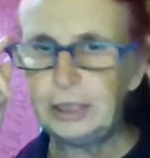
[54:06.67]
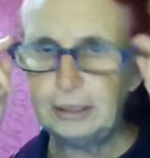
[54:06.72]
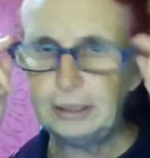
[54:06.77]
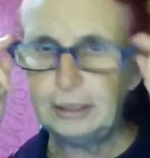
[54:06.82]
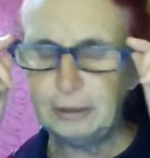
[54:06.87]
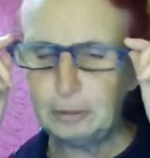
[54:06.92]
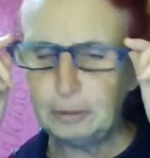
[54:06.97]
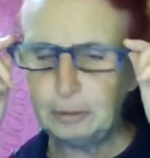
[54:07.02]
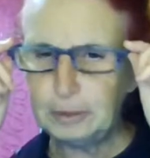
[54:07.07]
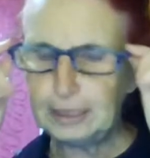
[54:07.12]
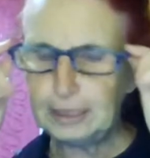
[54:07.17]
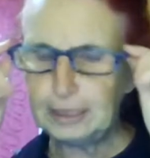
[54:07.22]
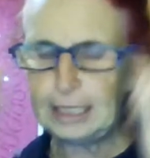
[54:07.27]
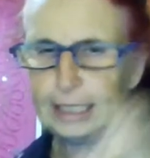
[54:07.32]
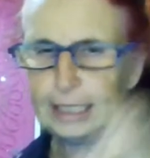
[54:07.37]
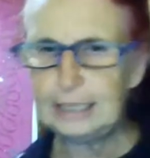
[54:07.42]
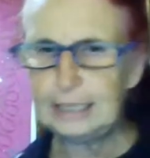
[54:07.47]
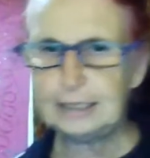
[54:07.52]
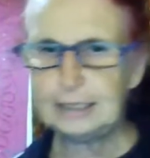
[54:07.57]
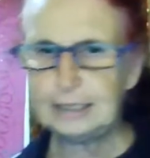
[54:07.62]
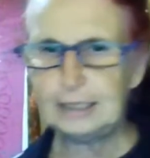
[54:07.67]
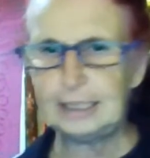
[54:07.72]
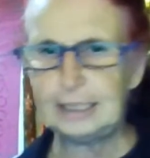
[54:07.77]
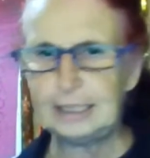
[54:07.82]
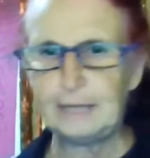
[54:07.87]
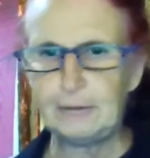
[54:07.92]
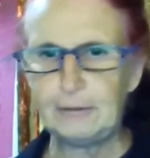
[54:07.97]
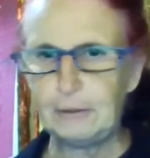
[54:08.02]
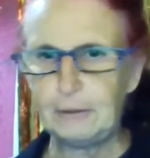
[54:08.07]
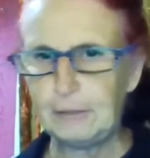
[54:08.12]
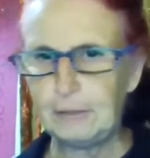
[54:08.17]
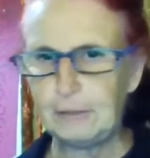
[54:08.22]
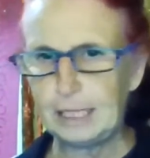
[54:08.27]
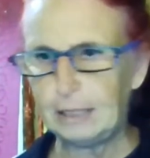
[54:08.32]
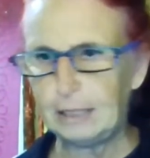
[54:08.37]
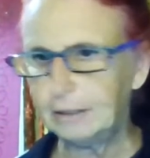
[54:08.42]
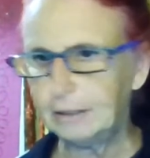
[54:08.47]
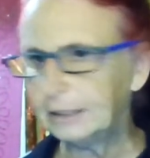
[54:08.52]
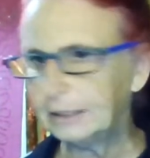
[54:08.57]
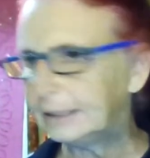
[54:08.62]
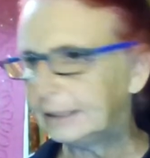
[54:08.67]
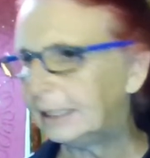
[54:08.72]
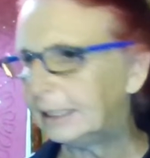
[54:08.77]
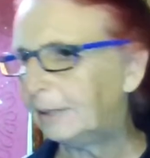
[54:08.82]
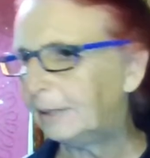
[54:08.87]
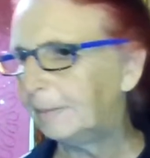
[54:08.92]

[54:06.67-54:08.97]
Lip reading: or was that yes as give you the answer?